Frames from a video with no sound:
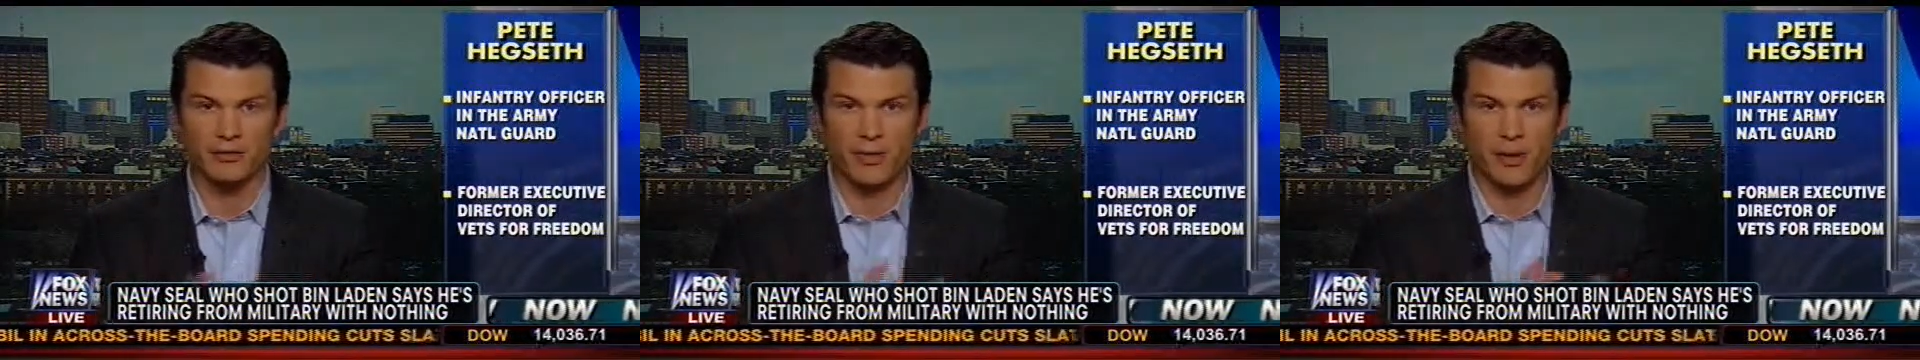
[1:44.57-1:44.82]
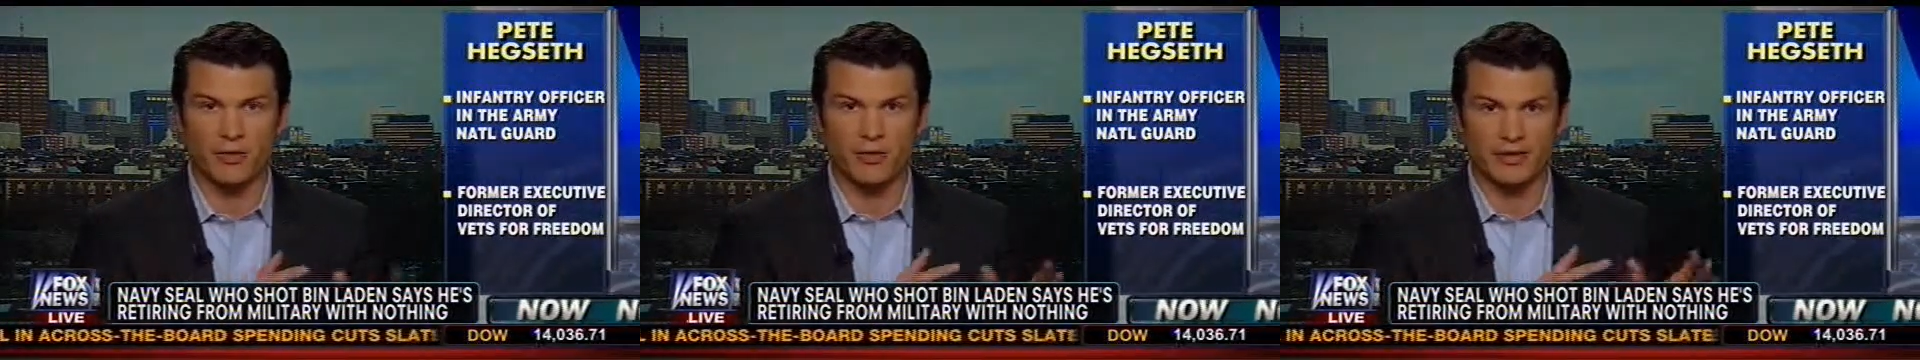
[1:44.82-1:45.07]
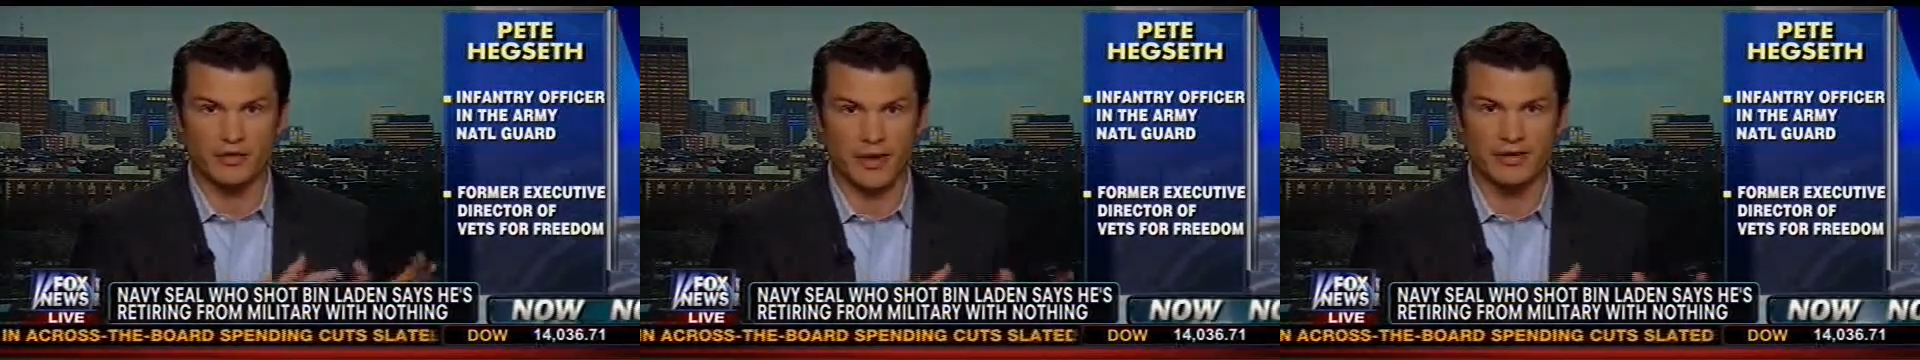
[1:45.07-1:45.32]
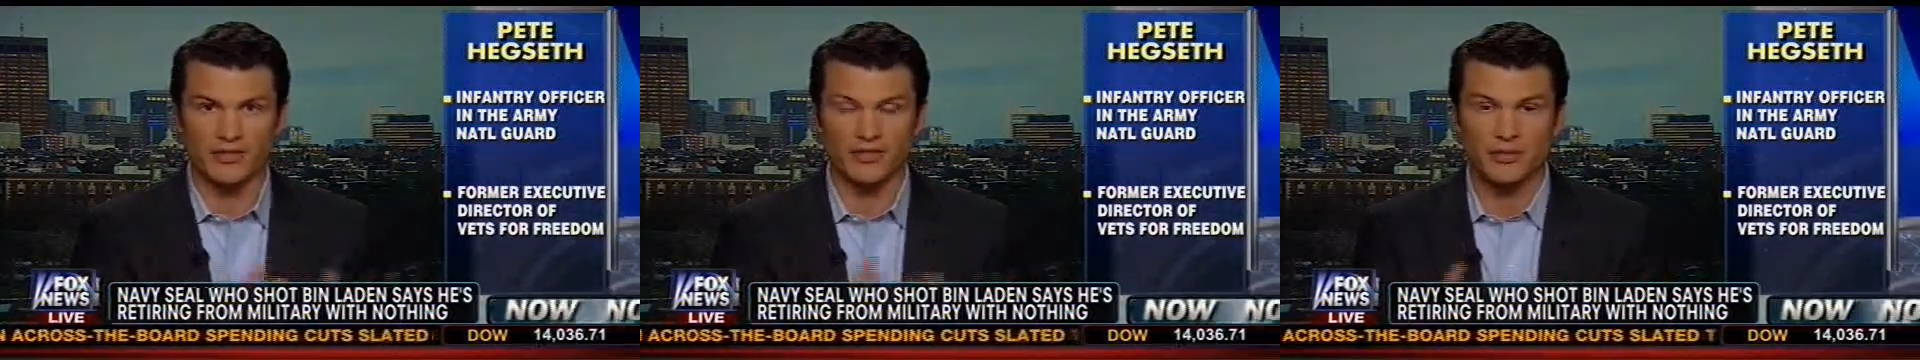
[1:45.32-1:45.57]
both in the
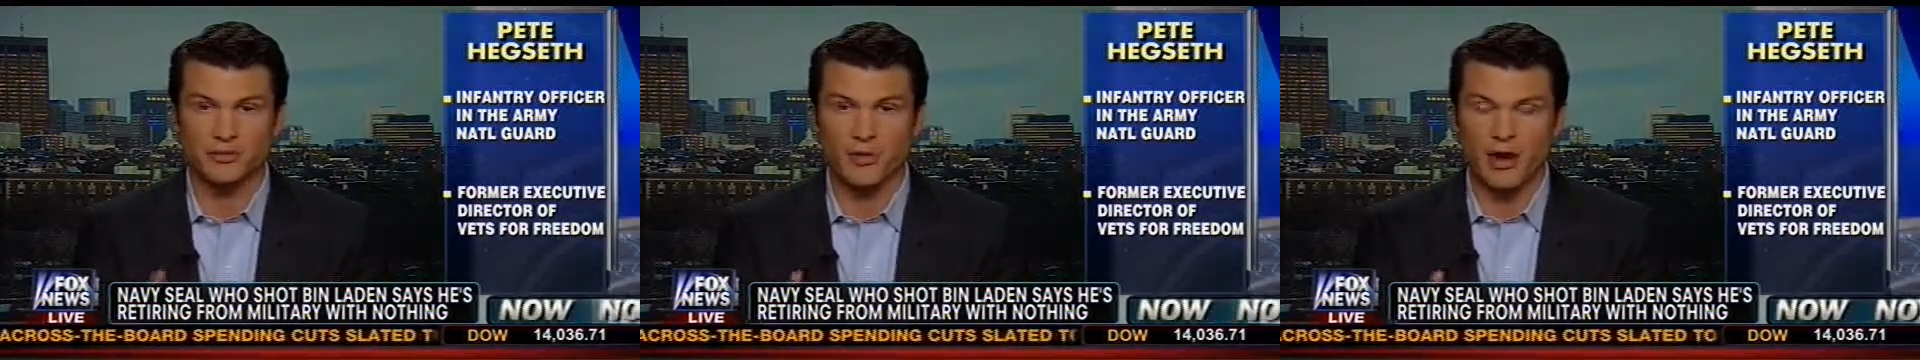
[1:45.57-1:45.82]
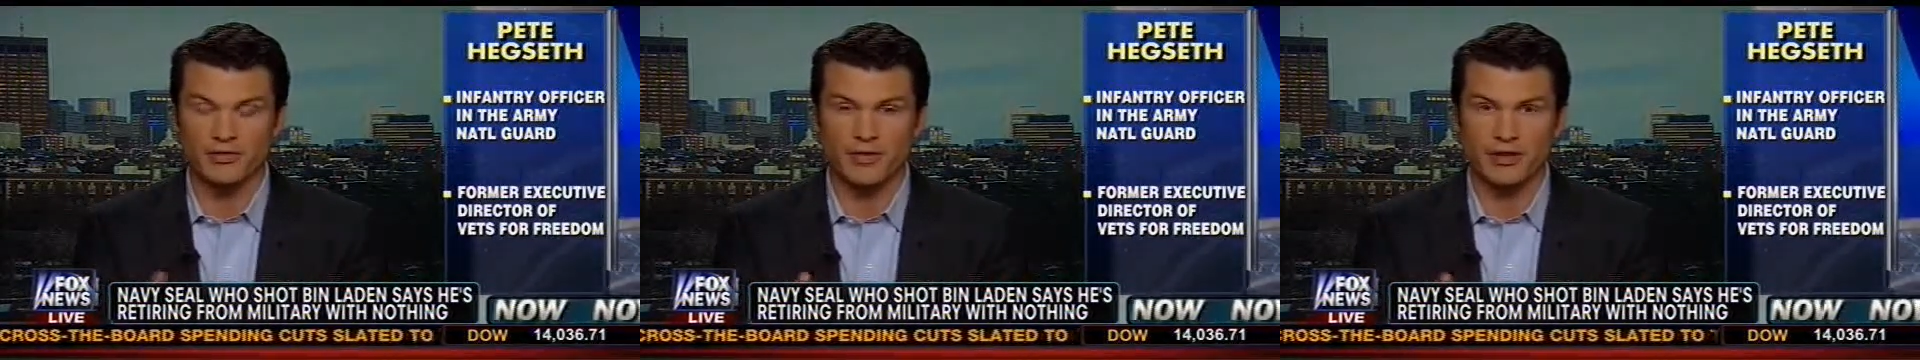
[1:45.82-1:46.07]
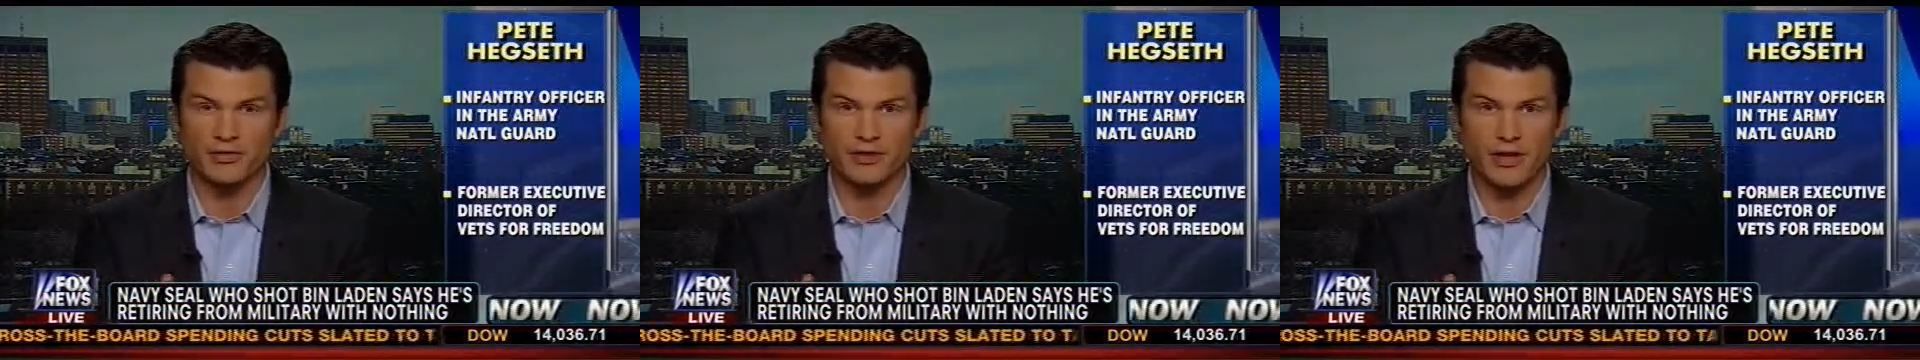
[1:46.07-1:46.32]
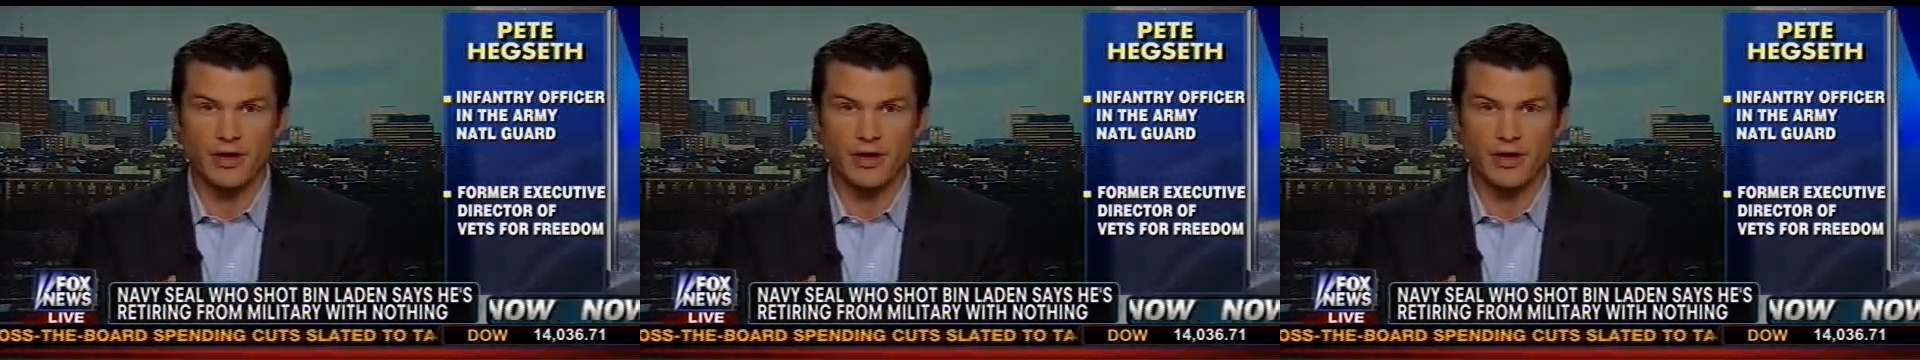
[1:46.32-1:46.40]
transition process,